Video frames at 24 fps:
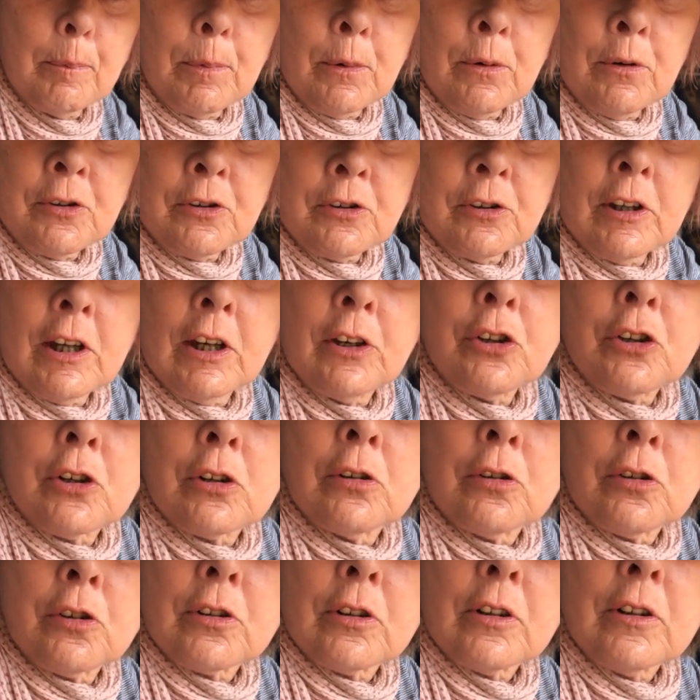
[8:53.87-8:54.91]
abusing their
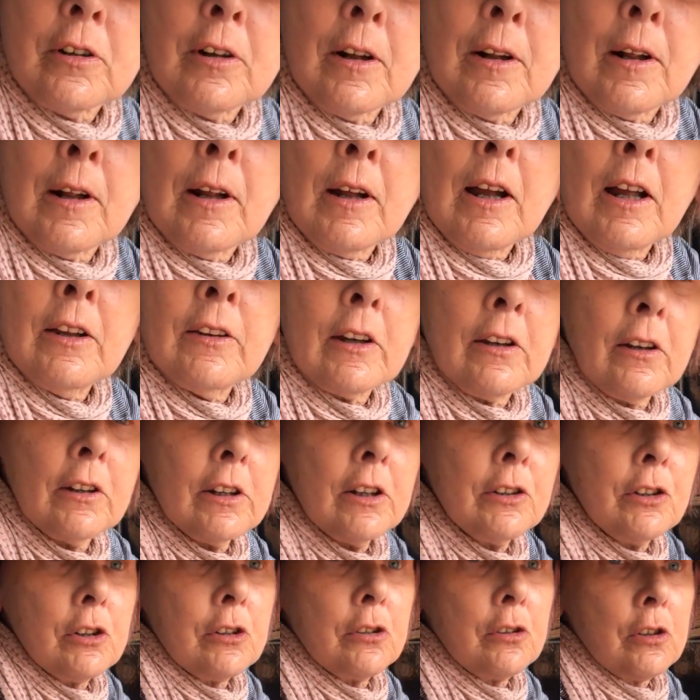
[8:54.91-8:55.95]
children and they got
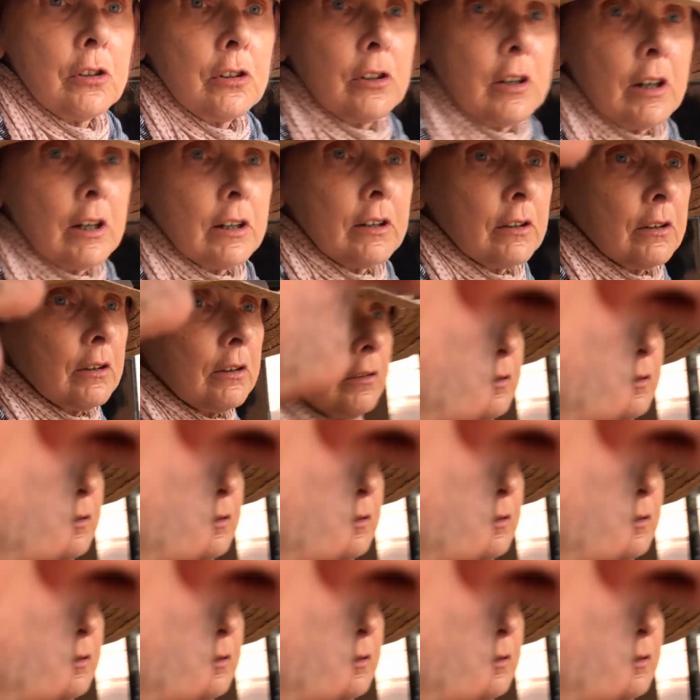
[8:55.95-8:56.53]
their children taken